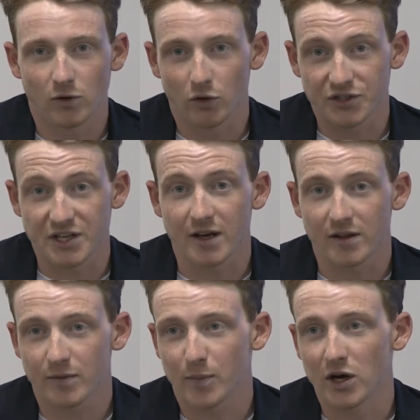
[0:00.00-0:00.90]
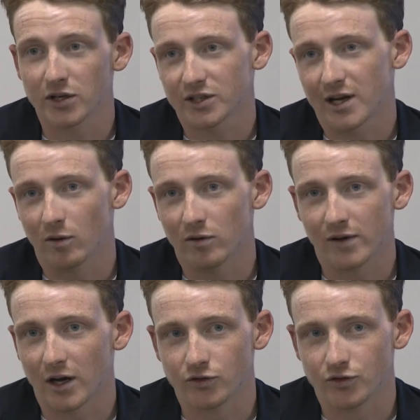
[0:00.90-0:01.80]
or sixth person out of
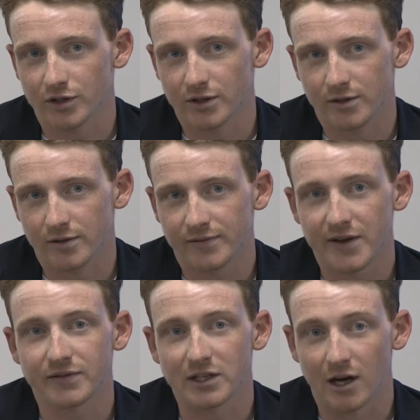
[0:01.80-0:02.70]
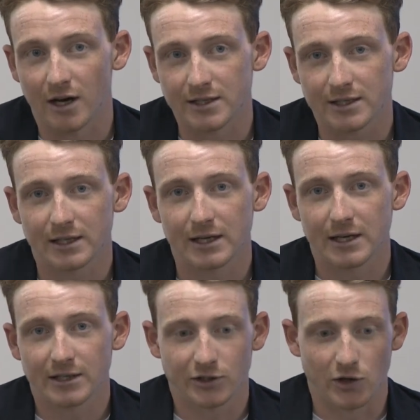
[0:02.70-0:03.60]
a hundred and fifty guys.
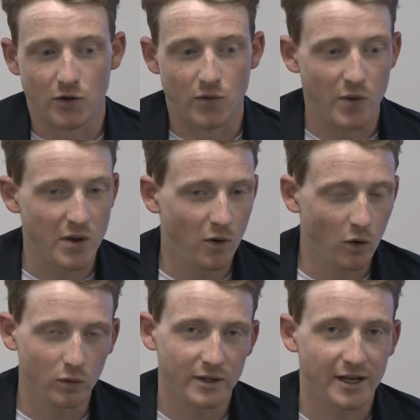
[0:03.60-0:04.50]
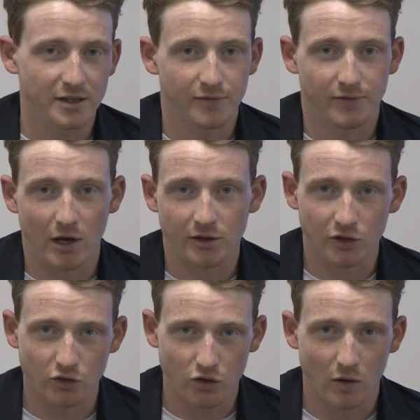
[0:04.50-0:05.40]
So we were all day in the
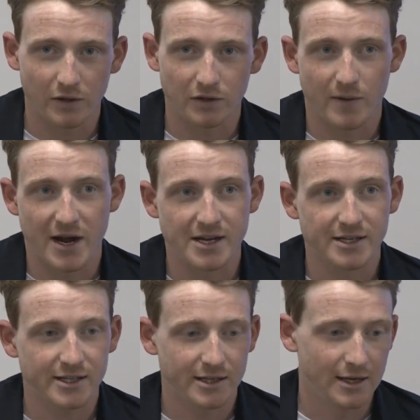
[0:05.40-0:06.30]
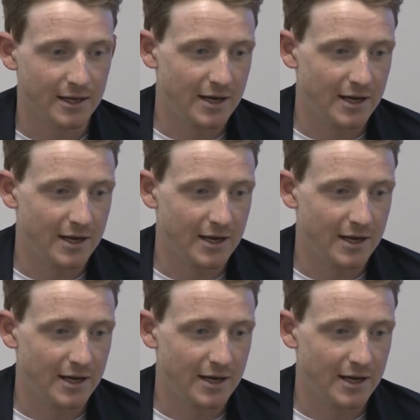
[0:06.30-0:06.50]
front, controlling the race.